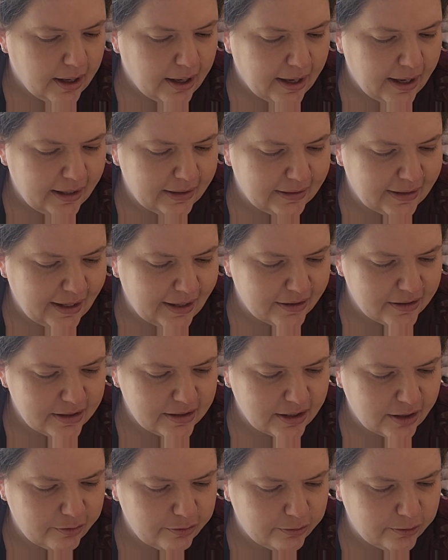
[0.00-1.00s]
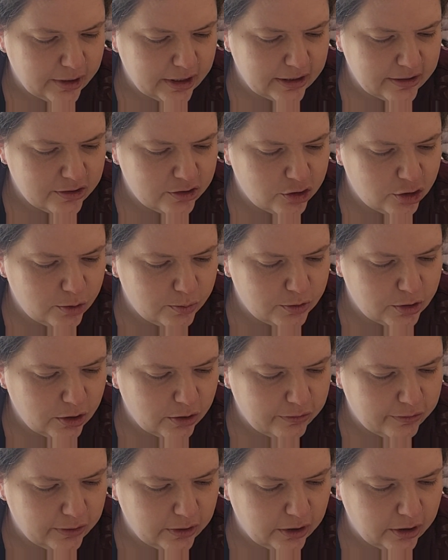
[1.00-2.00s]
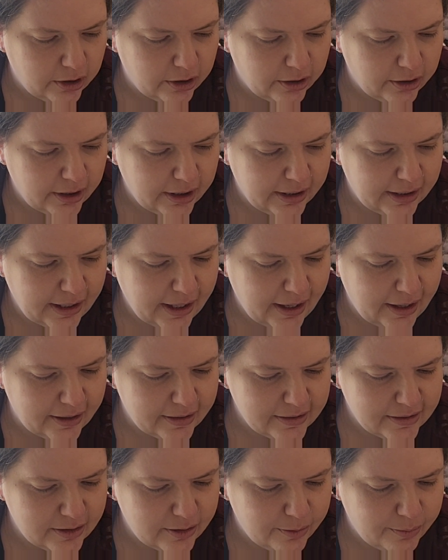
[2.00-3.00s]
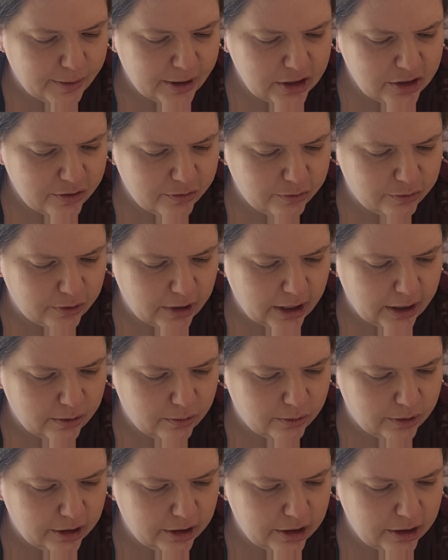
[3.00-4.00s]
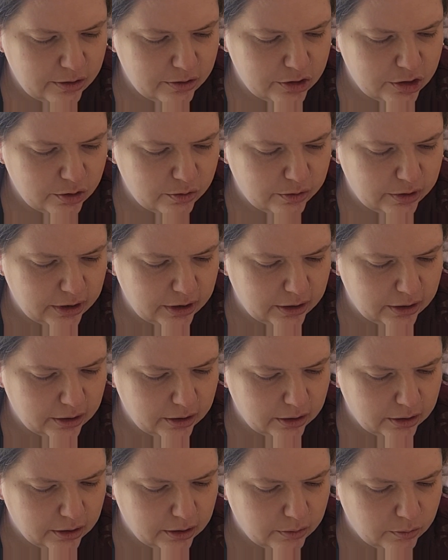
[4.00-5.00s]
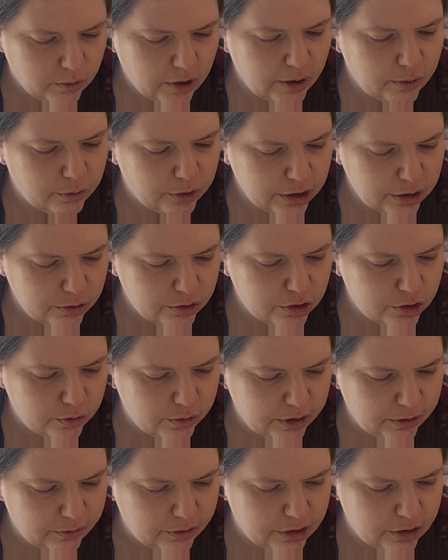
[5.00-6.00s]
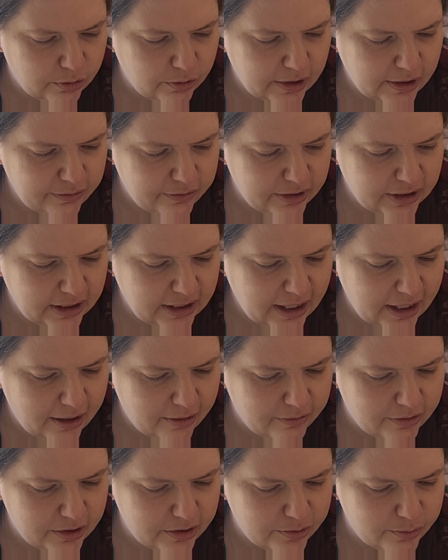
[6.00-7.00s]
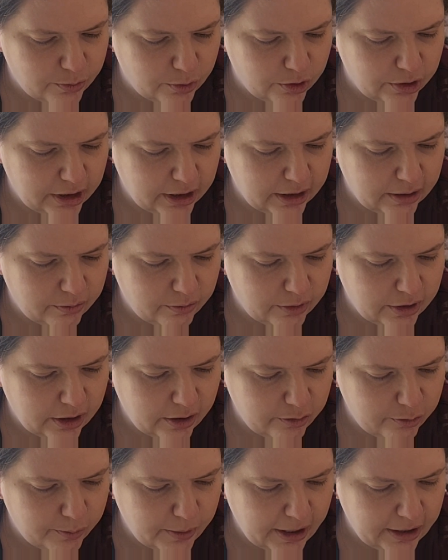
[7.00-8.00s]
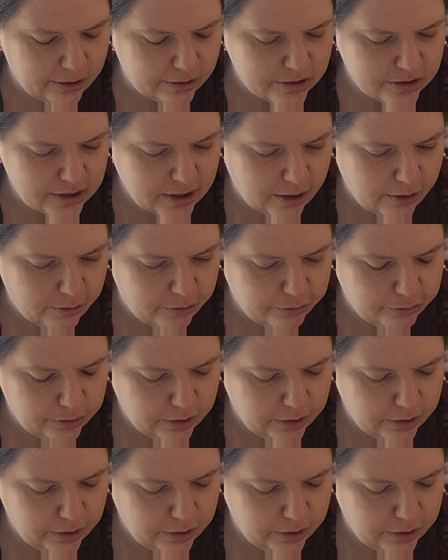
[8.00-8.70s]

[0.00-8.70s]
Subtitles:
At last Suffering stooped over her and asked, "Much Afraid, what were you doing when you left the cave this morning and went off by yourself?"